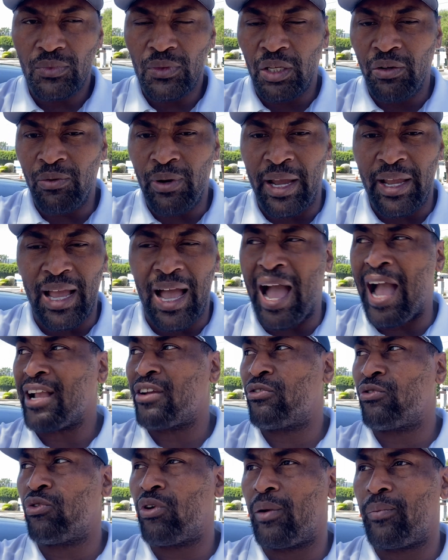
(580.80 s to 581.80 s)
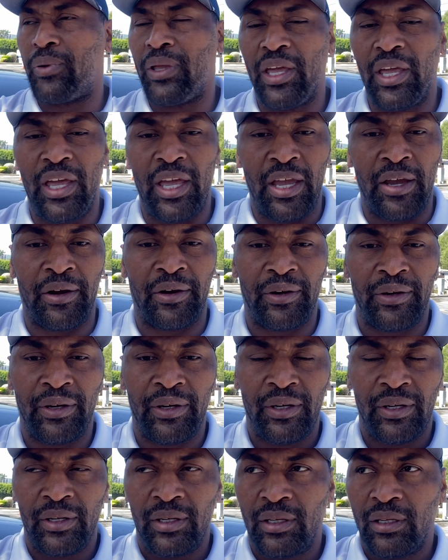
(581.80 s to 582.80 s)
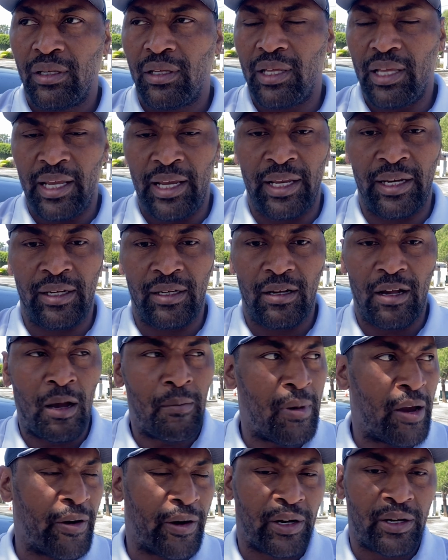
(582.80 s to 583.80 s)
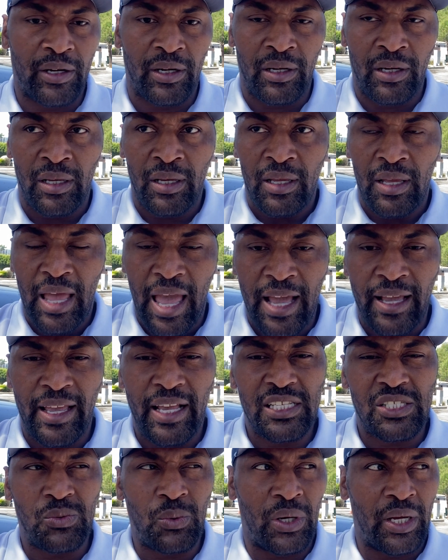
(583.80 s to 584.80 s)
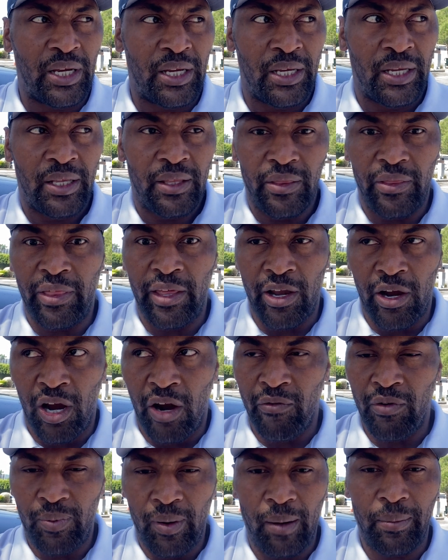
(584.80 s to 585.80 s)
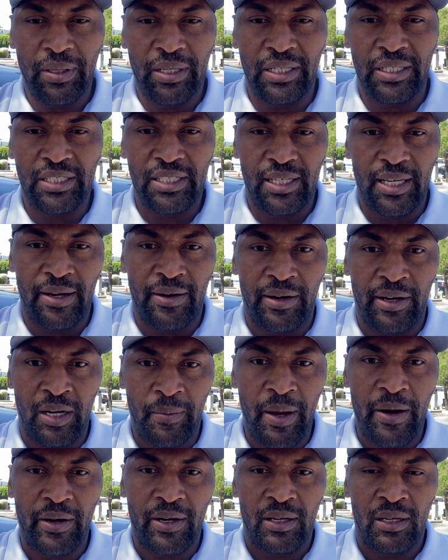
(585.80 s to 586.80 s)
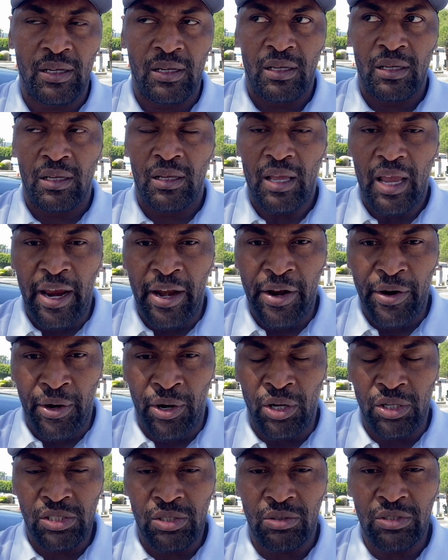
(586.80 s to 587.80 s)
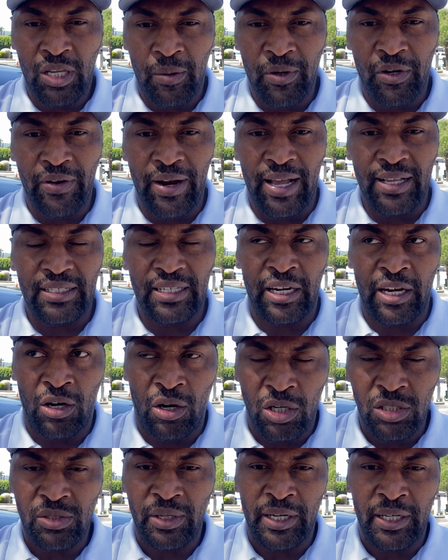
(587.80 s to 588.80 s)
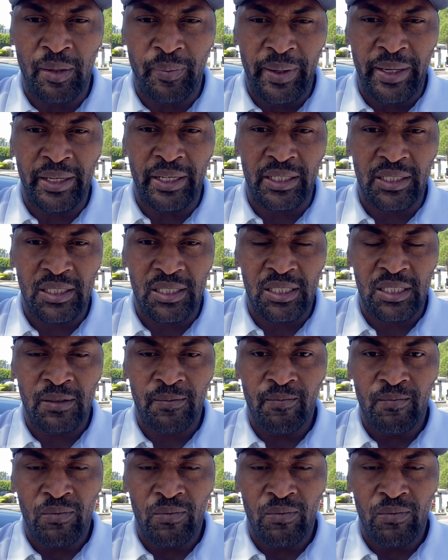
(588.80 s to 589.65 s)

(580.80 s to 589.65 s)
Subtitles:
Right? I grew up here in America, and guess what? There are Republicans here in America, and they're also Democrats, and they're also independents.